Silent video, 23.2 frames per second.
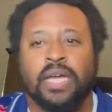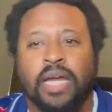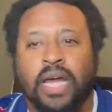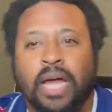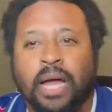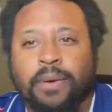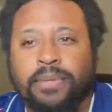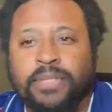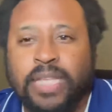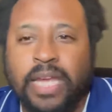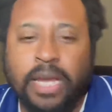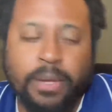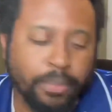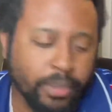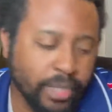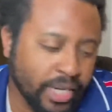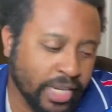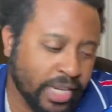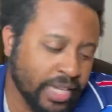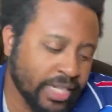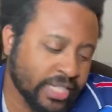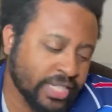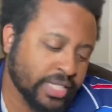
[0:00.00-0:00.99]
I was able to
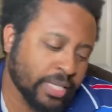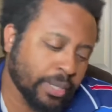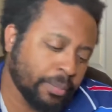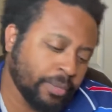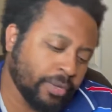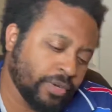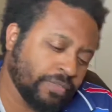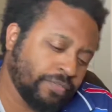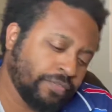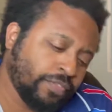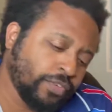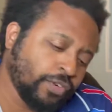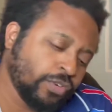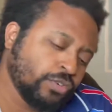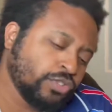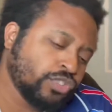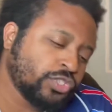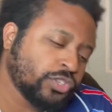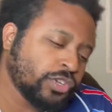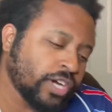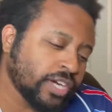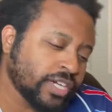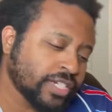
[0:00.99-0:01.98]
get some of the food
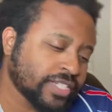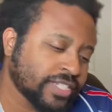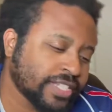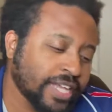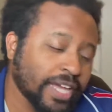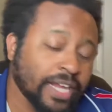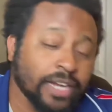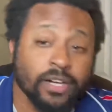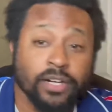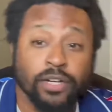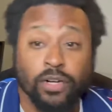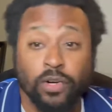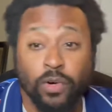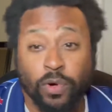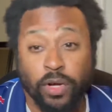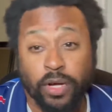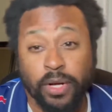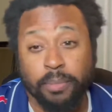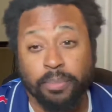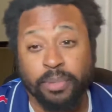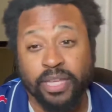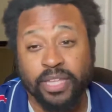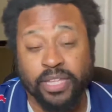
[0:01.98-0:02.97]
trucks that are going
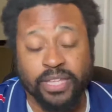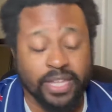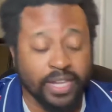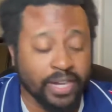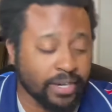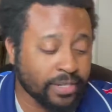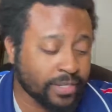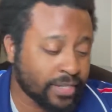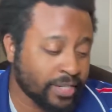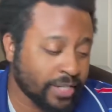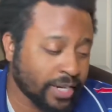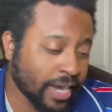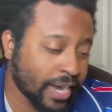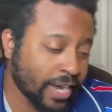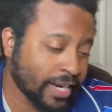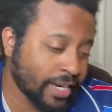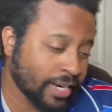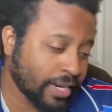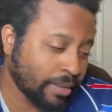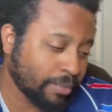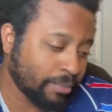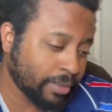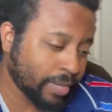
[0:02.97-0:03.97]
to be there
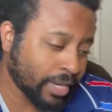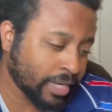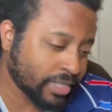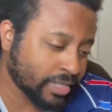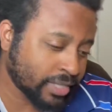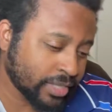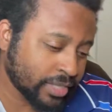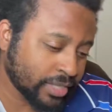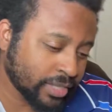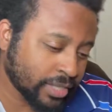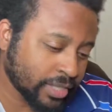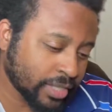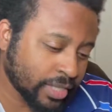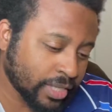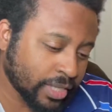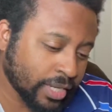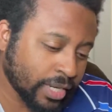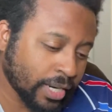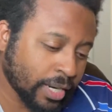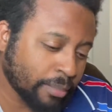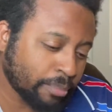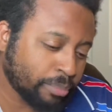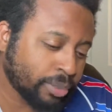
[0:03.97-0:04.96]
tonight. I'm actually looking
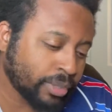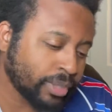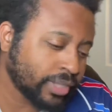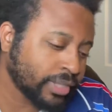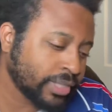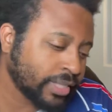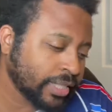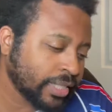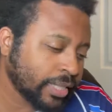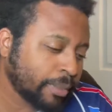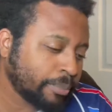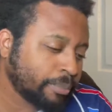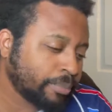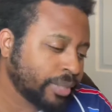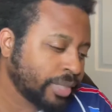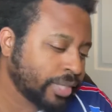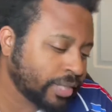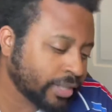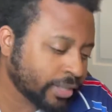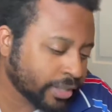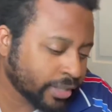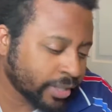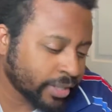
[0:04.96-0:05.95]
it up, pulling it up
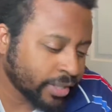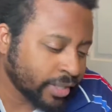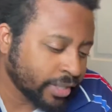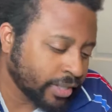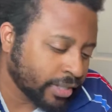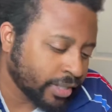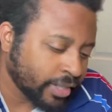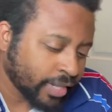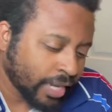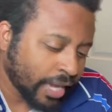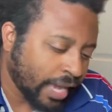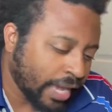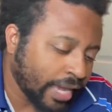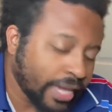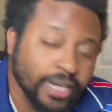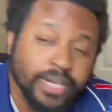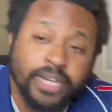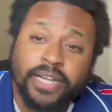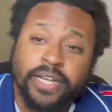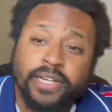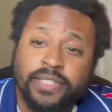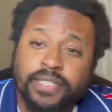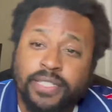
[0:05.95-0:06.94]
here.
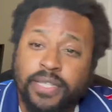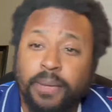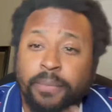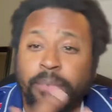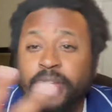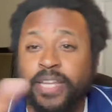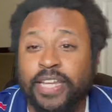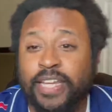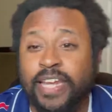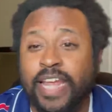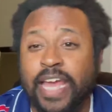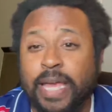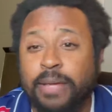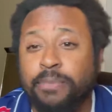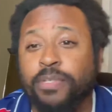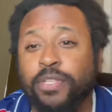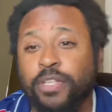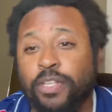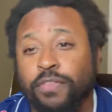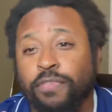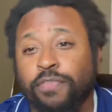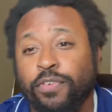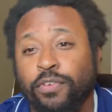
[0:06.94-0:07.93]
And here's some of the names
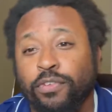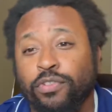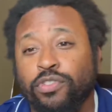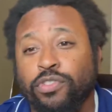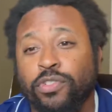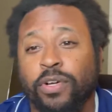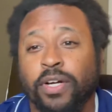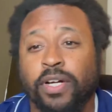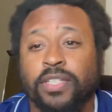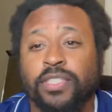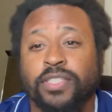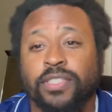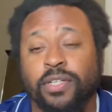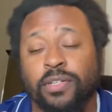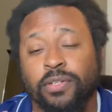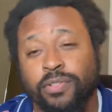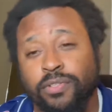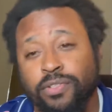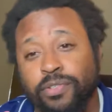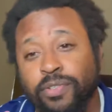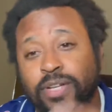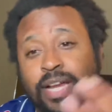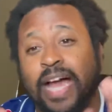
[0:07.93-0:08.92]
of the food trucks. So
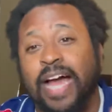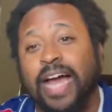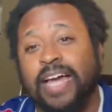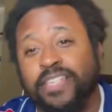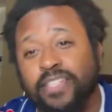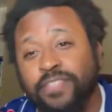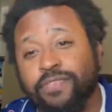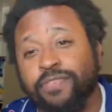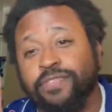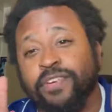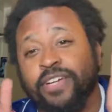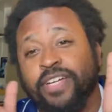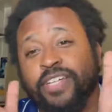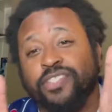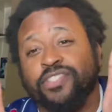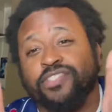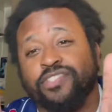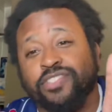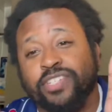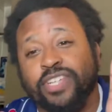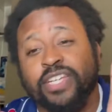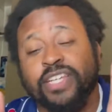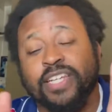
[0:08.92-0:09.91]
you guys, if you're
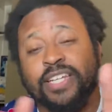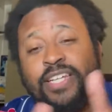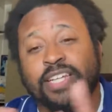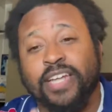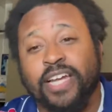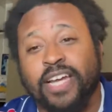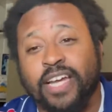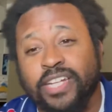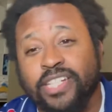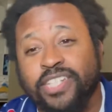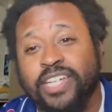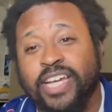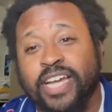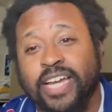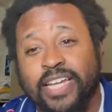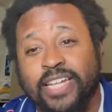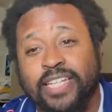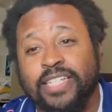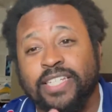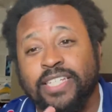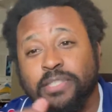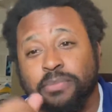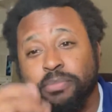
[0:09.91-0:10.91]
interested in uh,
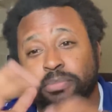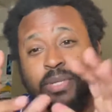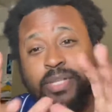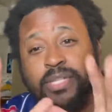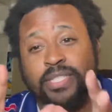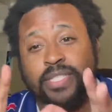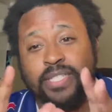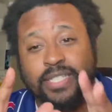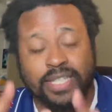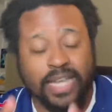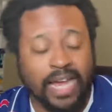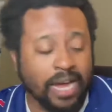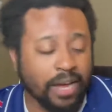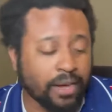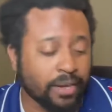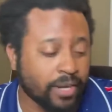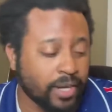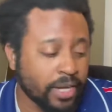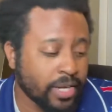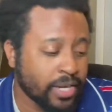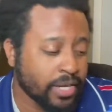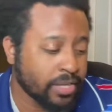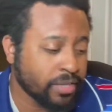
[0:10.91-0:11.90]
checking these places out,
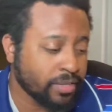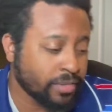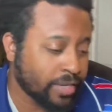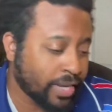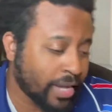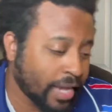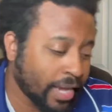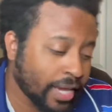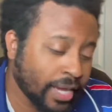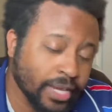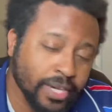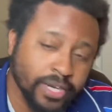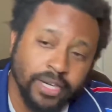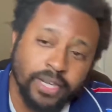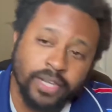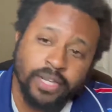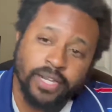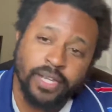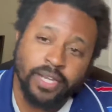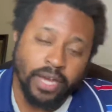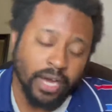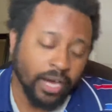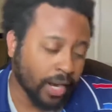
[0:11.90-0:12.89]
you can.
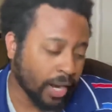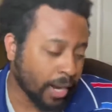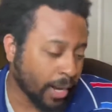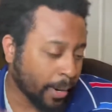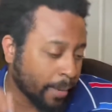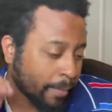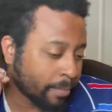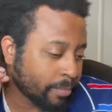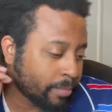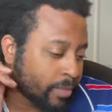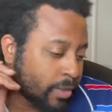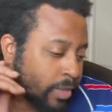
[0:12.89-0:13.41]
Um,